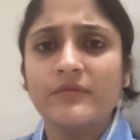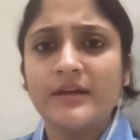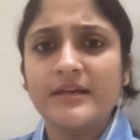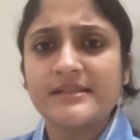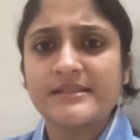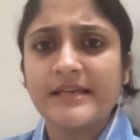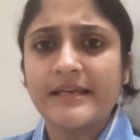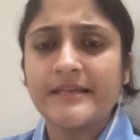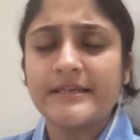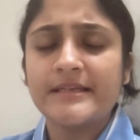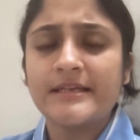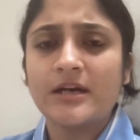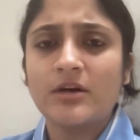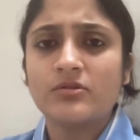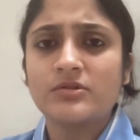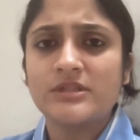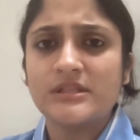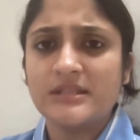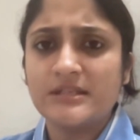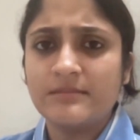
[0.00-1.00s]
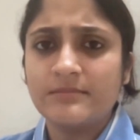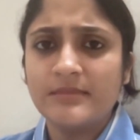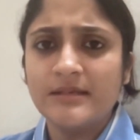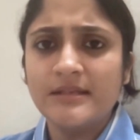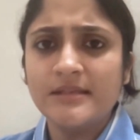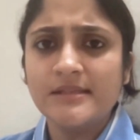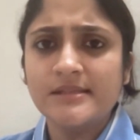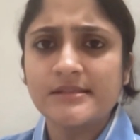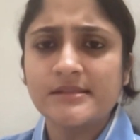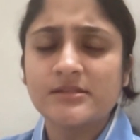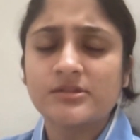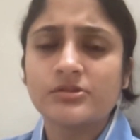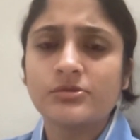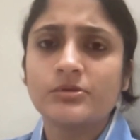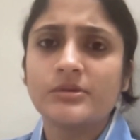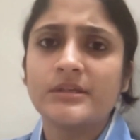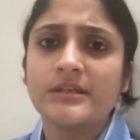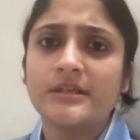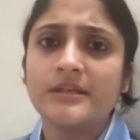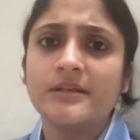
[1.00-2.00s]
we are sending out emails
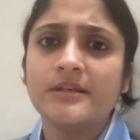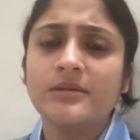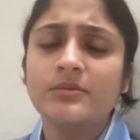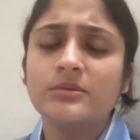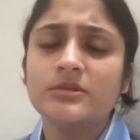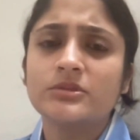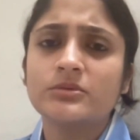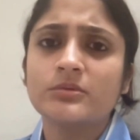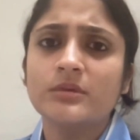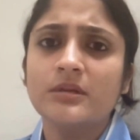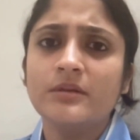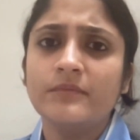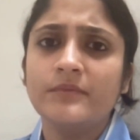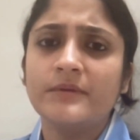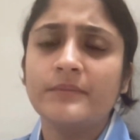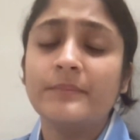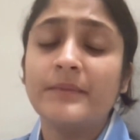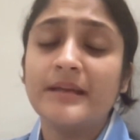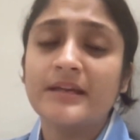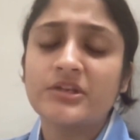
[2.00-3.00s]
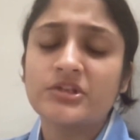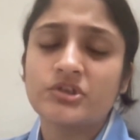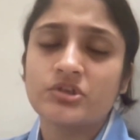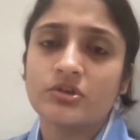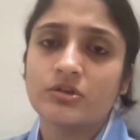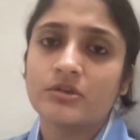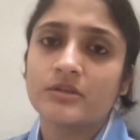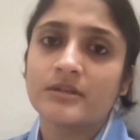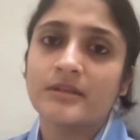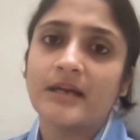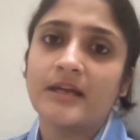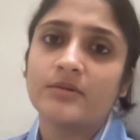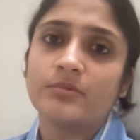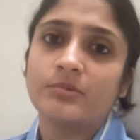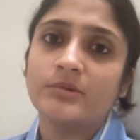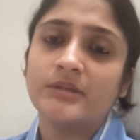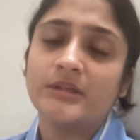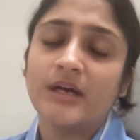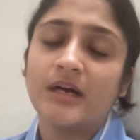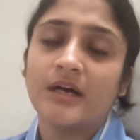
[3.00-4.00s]
to the individual, we make sure that
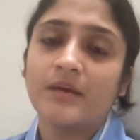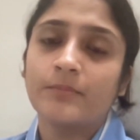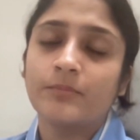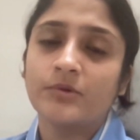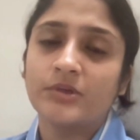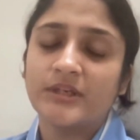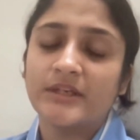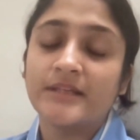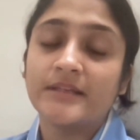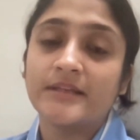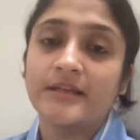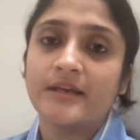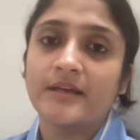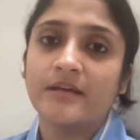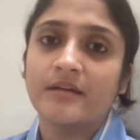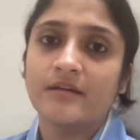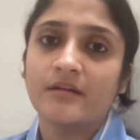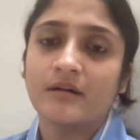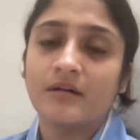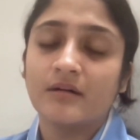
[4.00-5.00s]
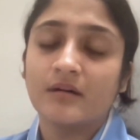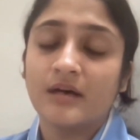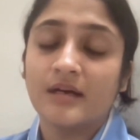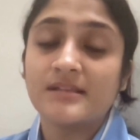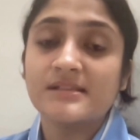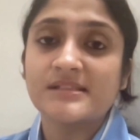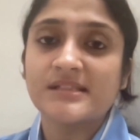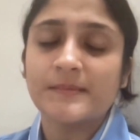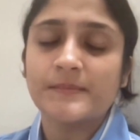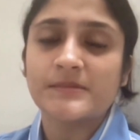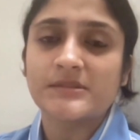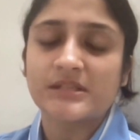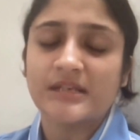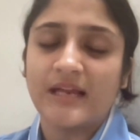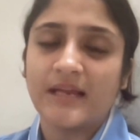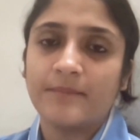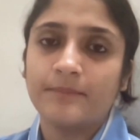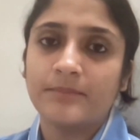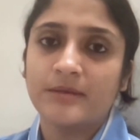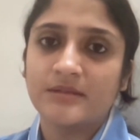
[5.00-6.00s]
we are putting their
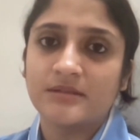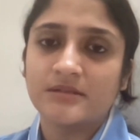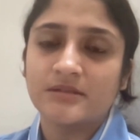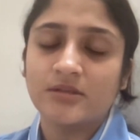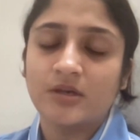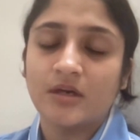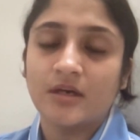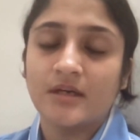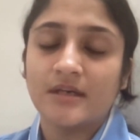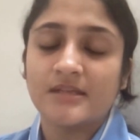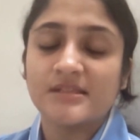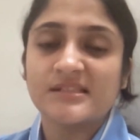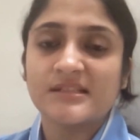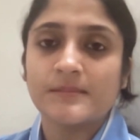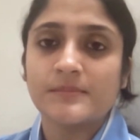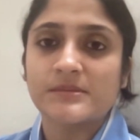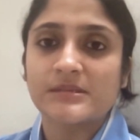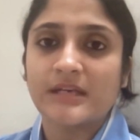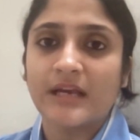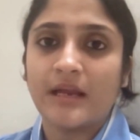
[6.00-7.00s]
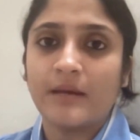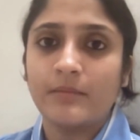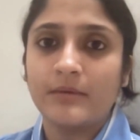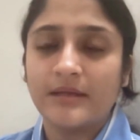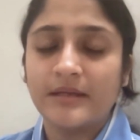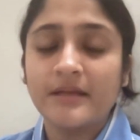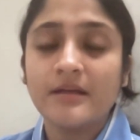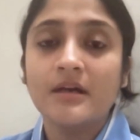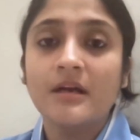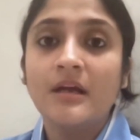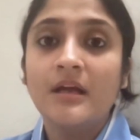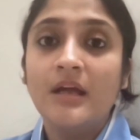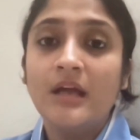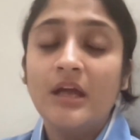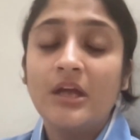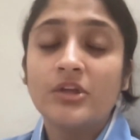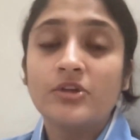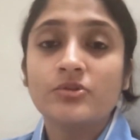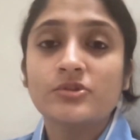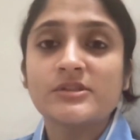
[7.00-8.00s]
unsubscribe button or unsubscribe link,
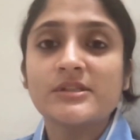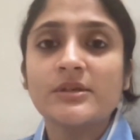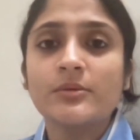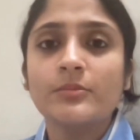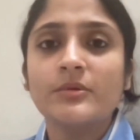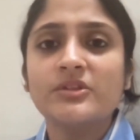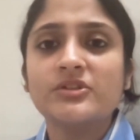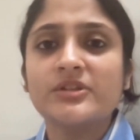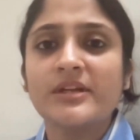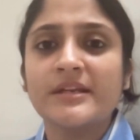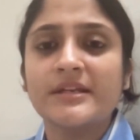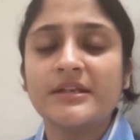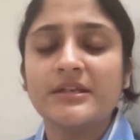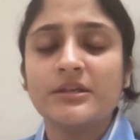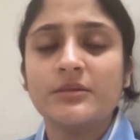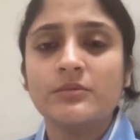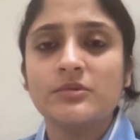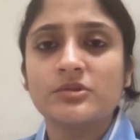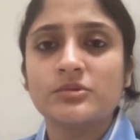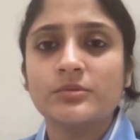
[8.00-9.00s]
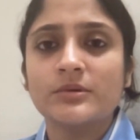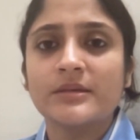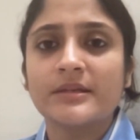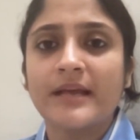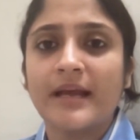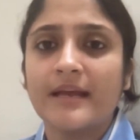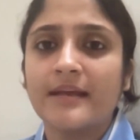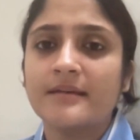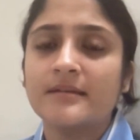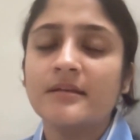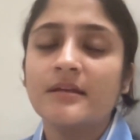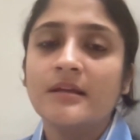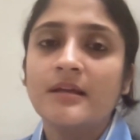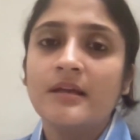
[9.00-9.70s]
using which an individual can